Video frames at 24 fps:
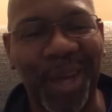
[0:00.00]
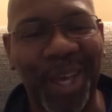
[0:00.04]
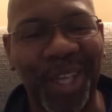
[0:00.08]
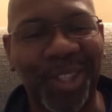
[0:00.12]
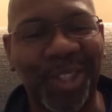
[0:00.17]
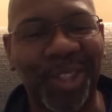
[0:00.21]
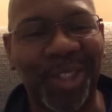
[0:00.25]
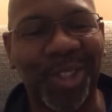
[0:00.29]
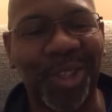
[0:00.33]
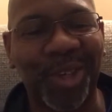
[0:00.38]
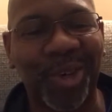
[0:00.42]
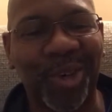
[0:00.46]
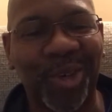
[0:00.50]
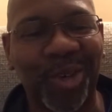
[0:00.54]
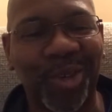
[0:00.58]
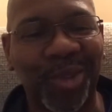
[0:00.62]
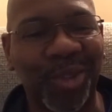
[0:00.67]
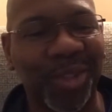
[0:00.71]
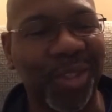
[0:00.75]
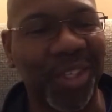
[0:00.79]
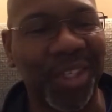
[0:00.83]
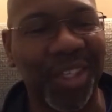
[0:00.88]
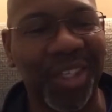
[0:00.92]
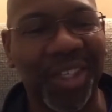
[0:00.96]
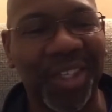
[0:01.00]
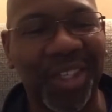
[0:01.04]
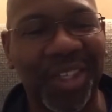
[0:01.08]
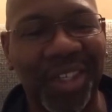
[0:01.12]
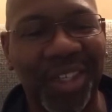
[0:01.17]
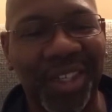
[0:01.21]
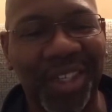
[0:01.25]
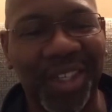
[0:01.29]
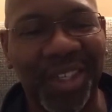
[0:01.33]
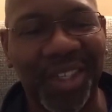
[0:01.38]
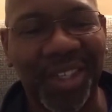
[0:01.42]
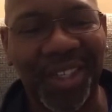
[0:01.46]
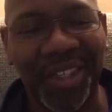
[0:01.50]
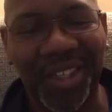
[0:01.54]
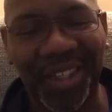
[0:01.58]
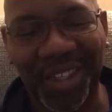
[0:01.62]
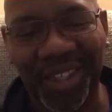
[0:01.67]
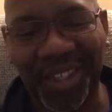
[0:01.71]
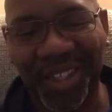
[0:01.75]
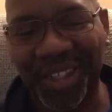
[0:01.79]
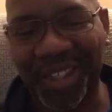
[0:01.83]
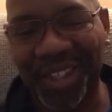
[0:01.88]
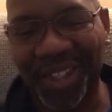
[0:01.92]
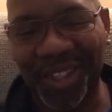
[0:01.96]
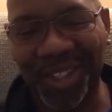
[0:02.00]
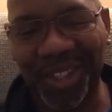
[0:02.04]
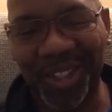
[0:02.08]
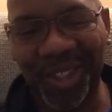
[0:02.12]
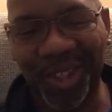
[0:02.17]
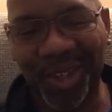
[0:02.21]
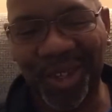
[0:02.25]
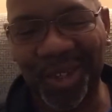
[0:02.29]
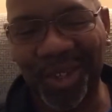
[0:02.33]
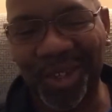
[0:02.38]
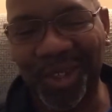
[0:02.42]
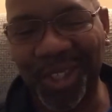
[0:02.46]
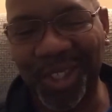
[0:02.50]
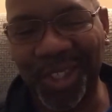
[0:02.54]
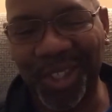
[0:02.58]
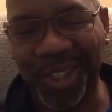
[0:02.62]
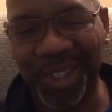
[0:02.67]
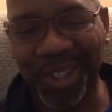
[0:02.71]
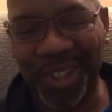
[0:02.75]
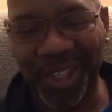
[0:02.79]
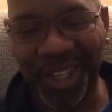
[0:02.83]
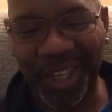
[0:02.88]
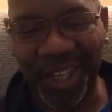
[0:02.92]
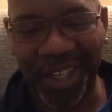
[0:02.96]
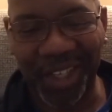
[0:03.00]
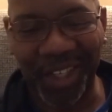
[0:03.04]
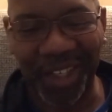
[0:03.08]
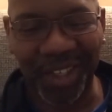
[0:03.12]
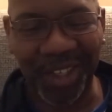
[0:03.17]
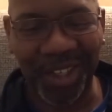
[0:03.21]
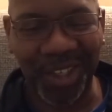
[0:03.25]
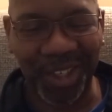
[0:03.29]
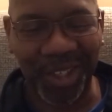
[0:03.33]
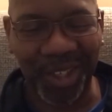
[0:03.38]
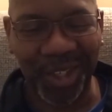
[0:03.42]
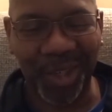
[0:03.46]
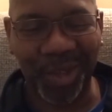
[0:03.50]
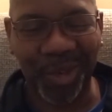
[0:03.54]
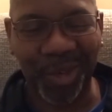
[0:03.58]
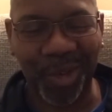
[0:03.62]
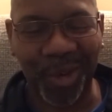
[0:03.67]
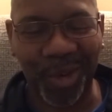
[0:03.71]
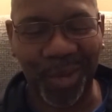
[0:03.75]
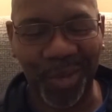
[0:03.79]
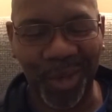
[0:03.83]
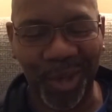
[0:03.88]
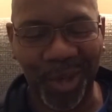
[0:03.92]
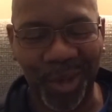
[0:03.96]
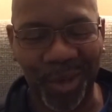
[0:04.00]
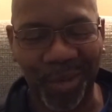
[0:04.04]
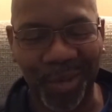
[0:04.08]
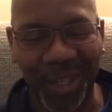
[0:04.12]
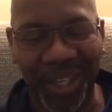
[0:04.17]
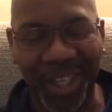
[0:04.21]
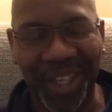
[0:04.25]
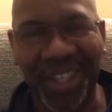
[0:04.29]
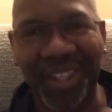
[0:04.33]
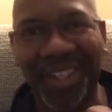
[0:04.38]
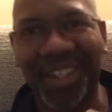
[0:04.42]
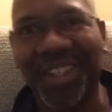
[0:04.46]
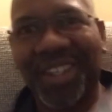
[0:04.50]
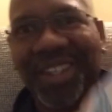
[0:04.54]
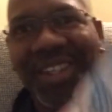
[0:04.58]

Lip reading: I totally look like a criminal, man.